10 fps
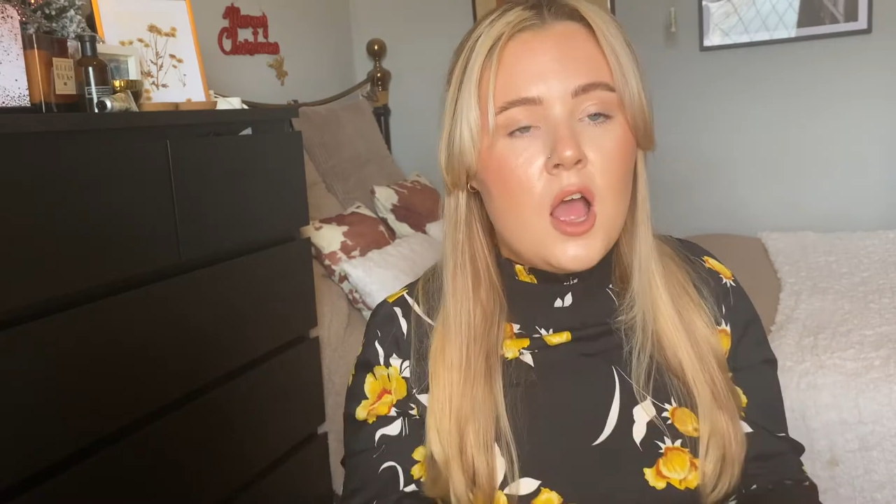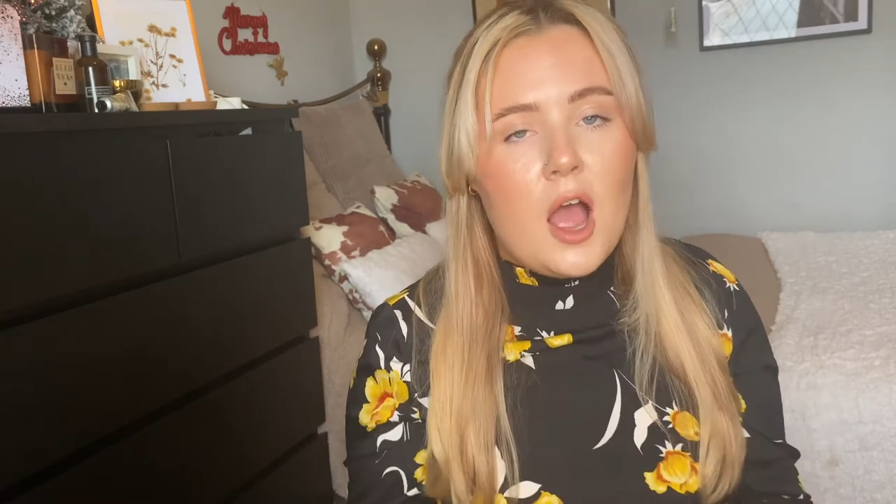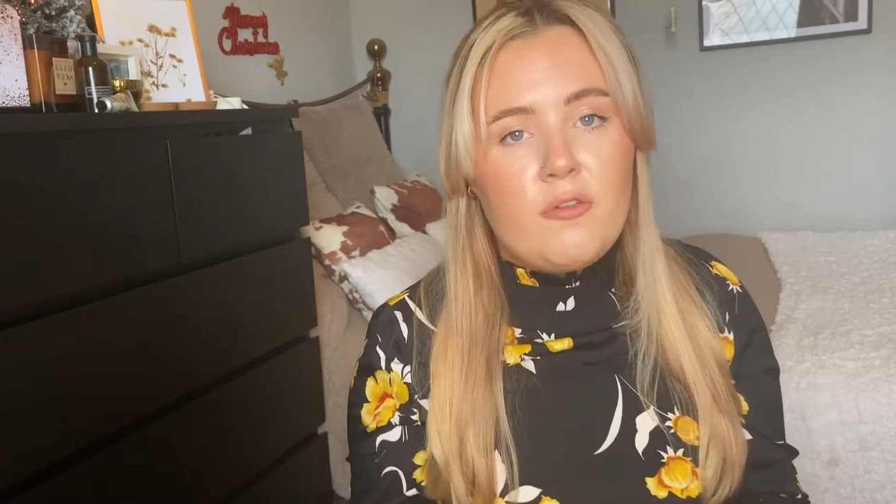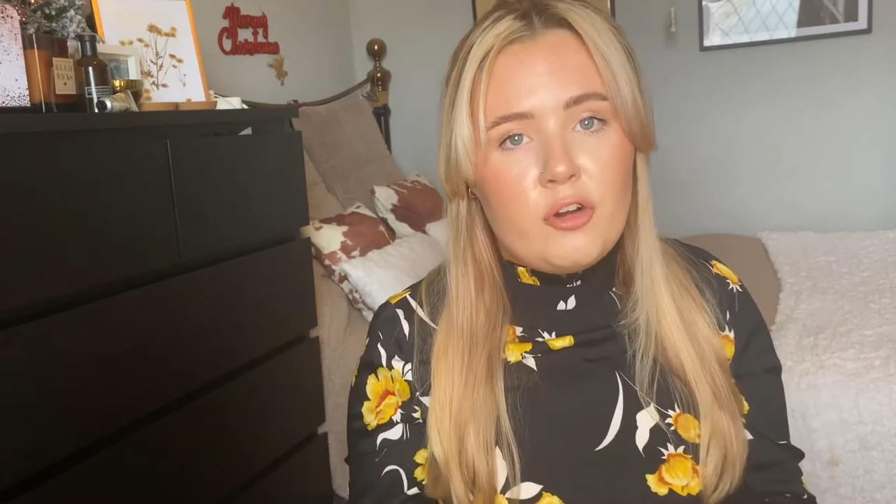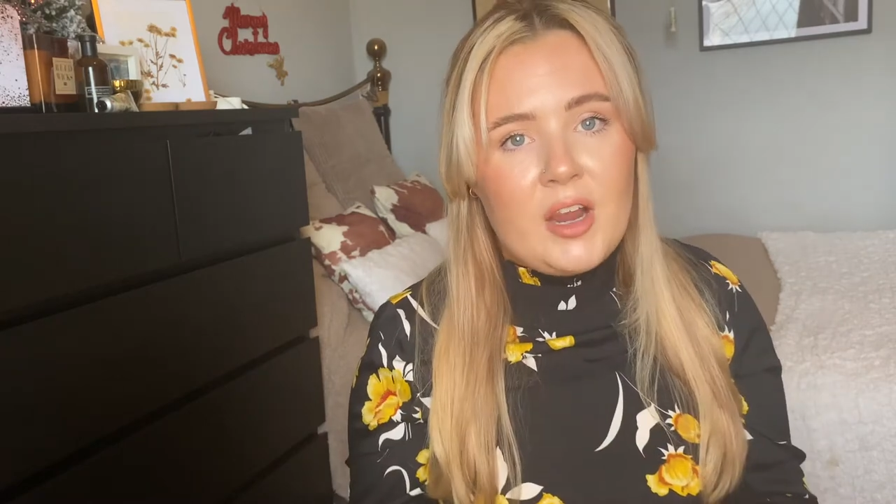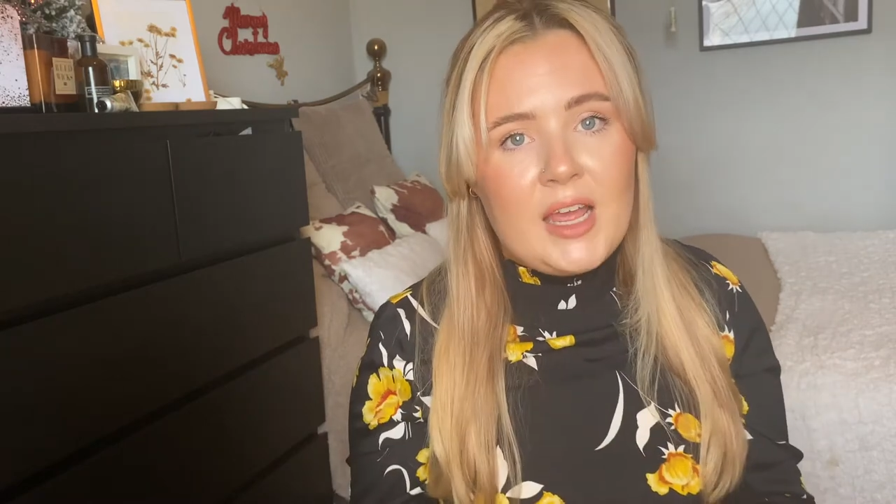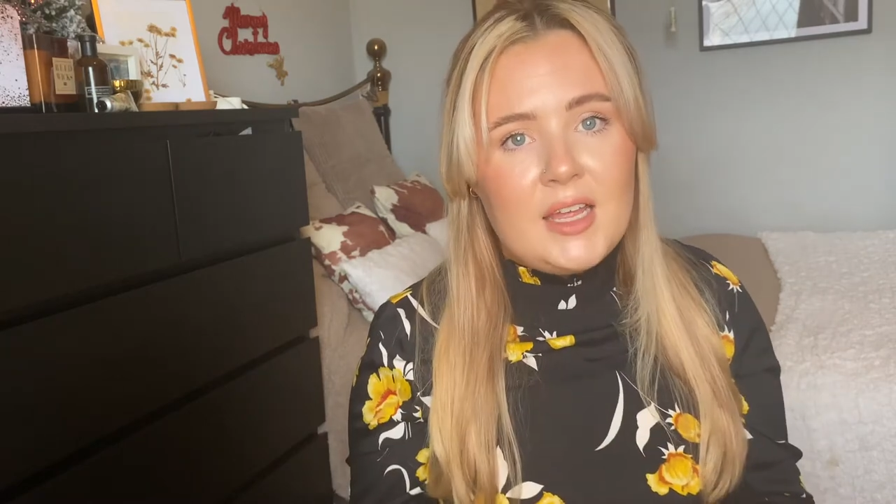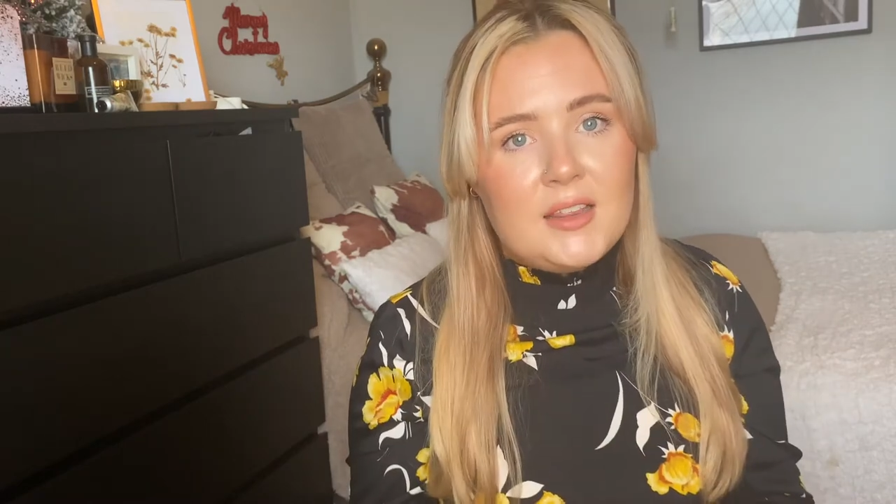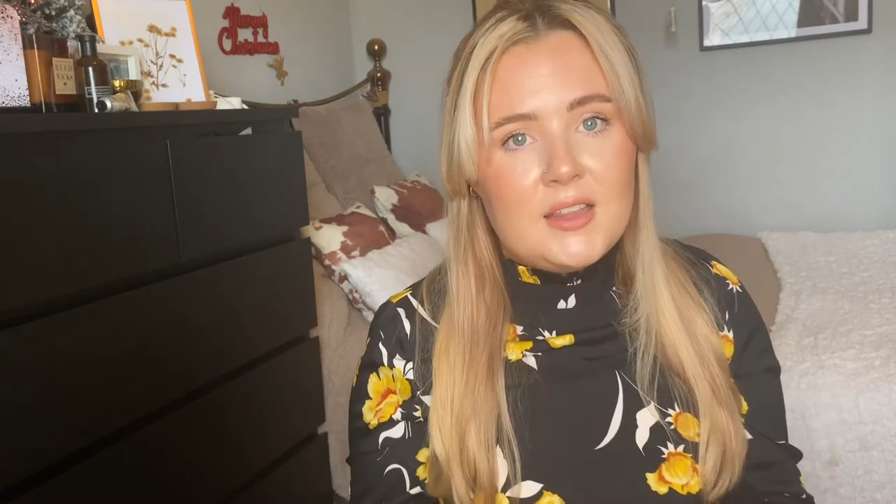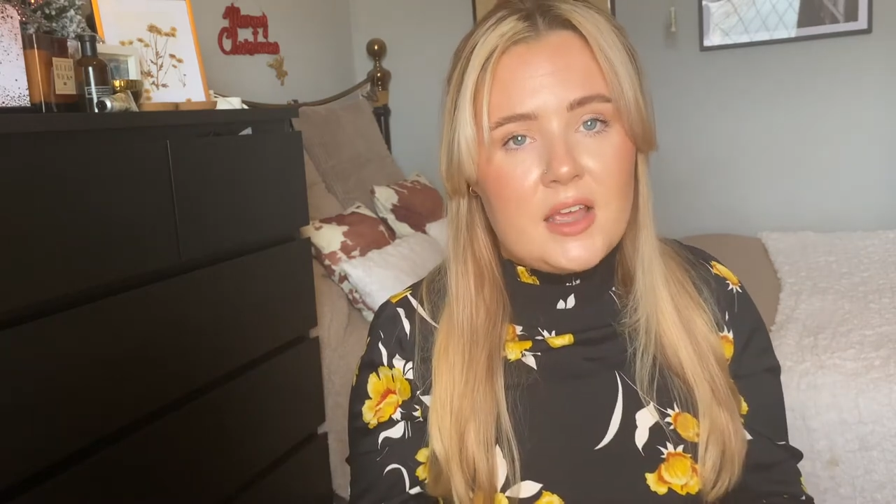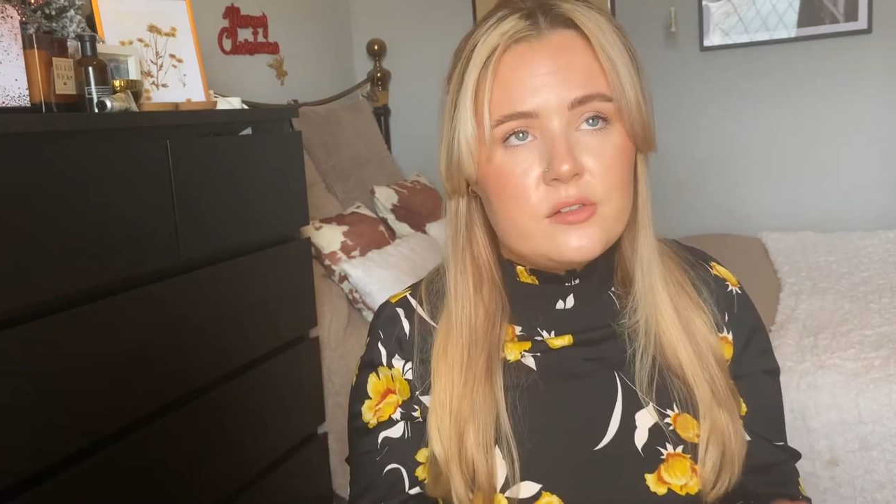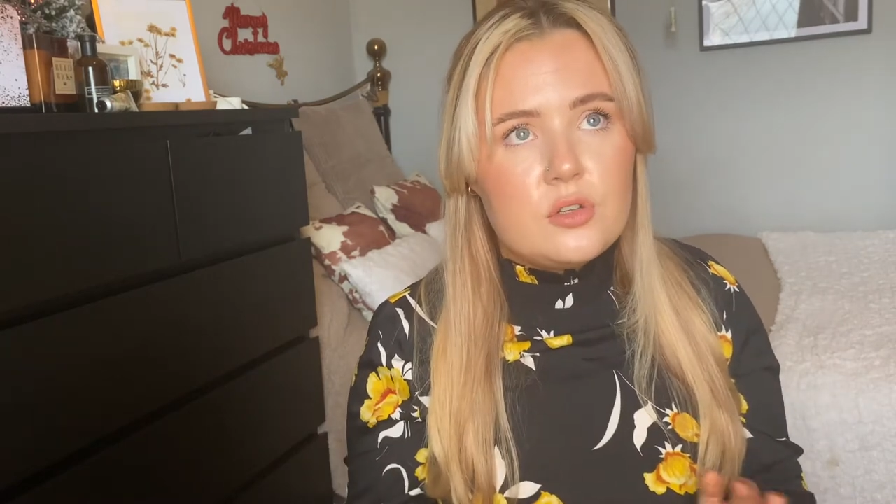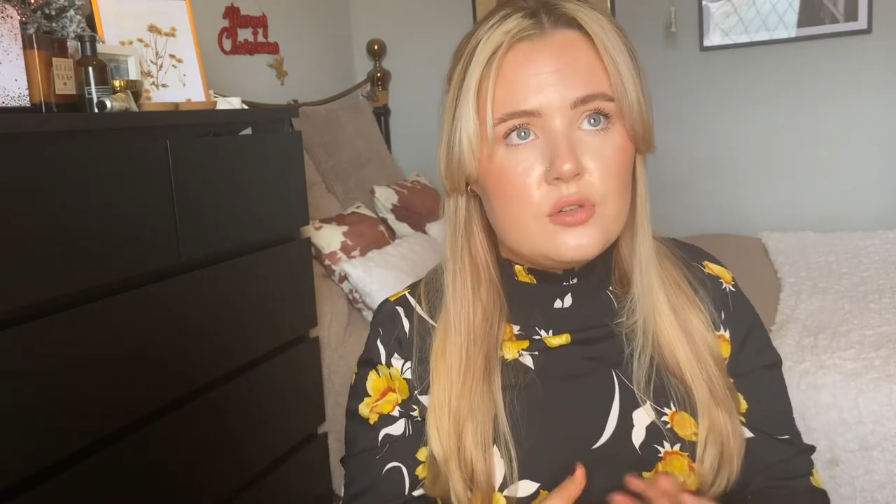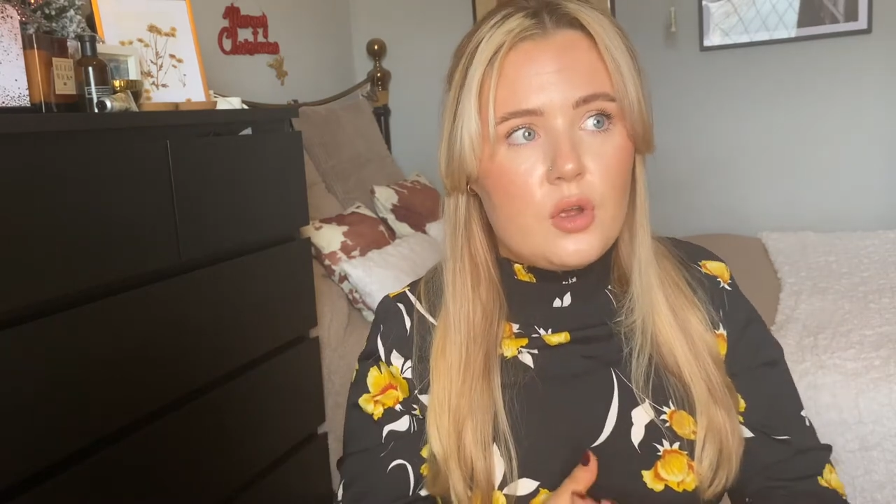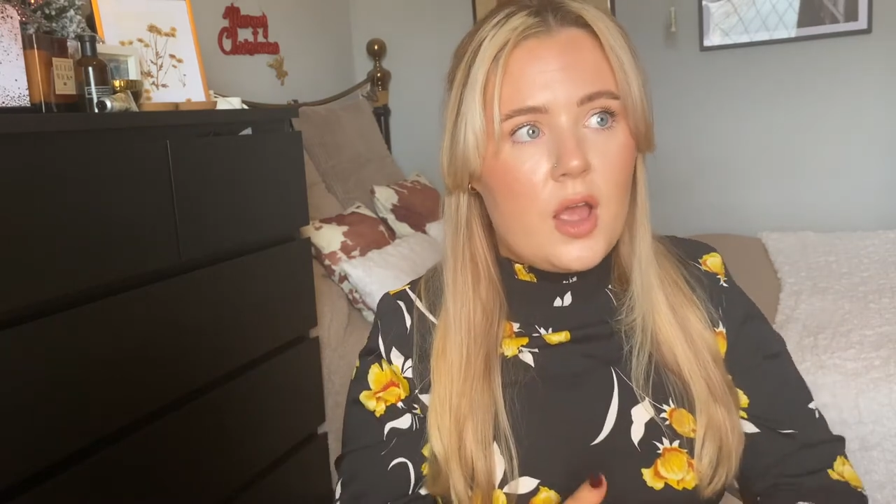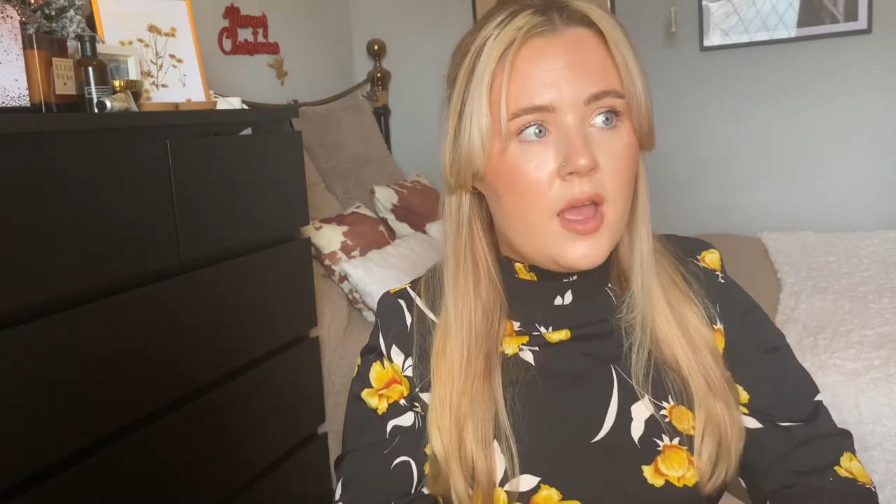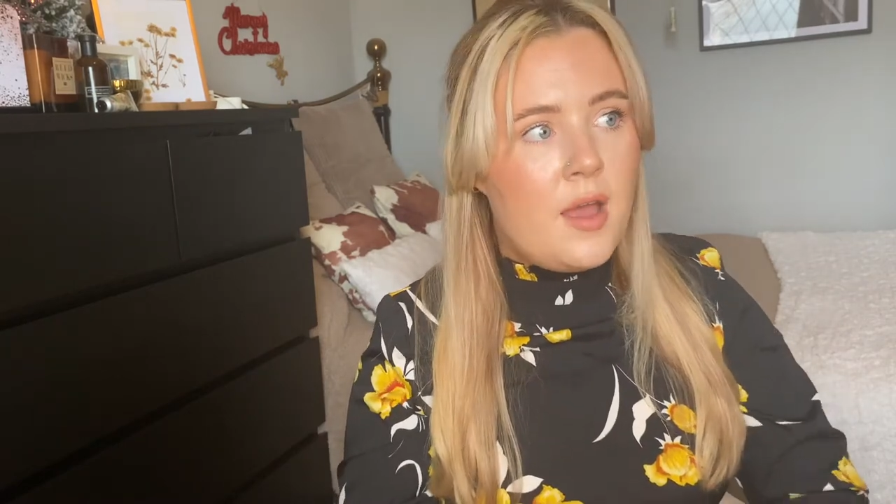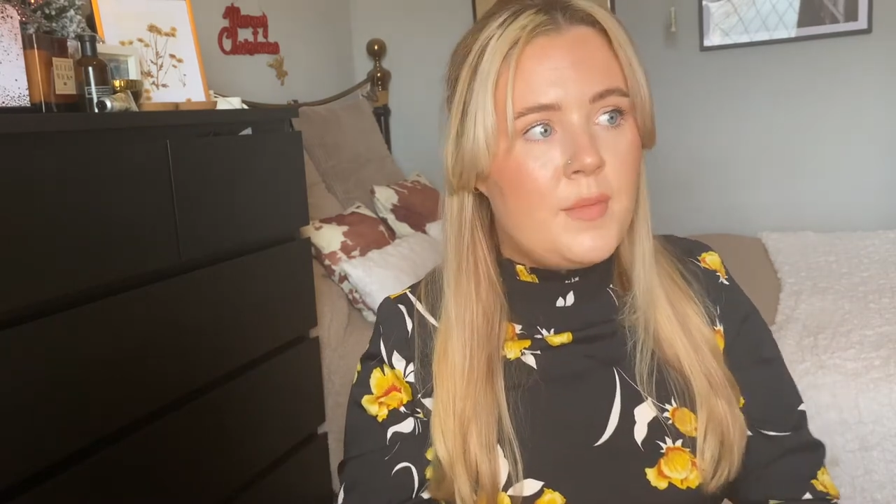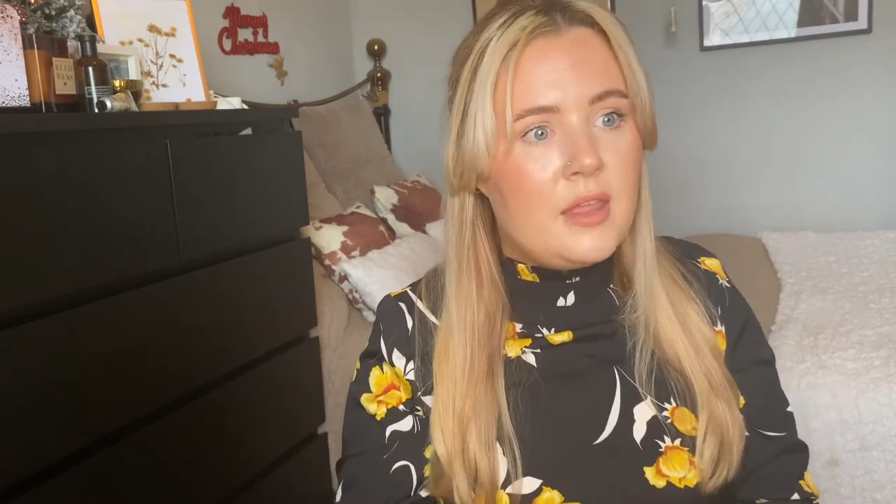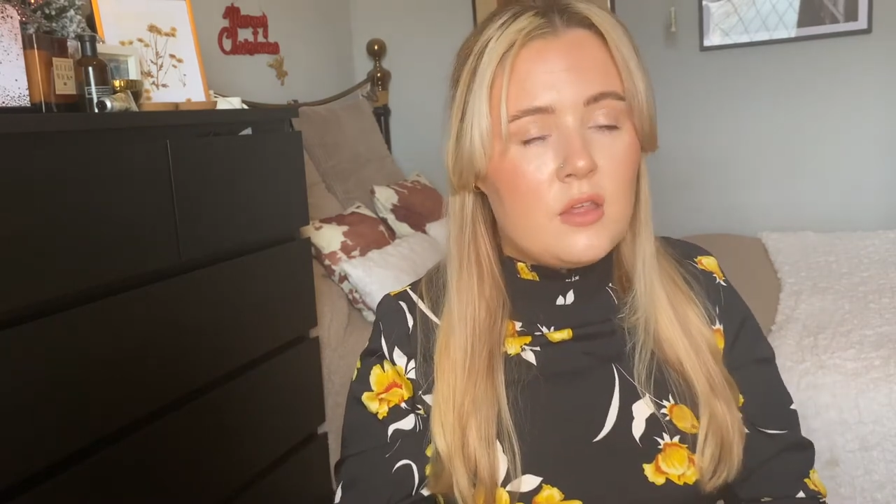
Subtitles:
I've created this in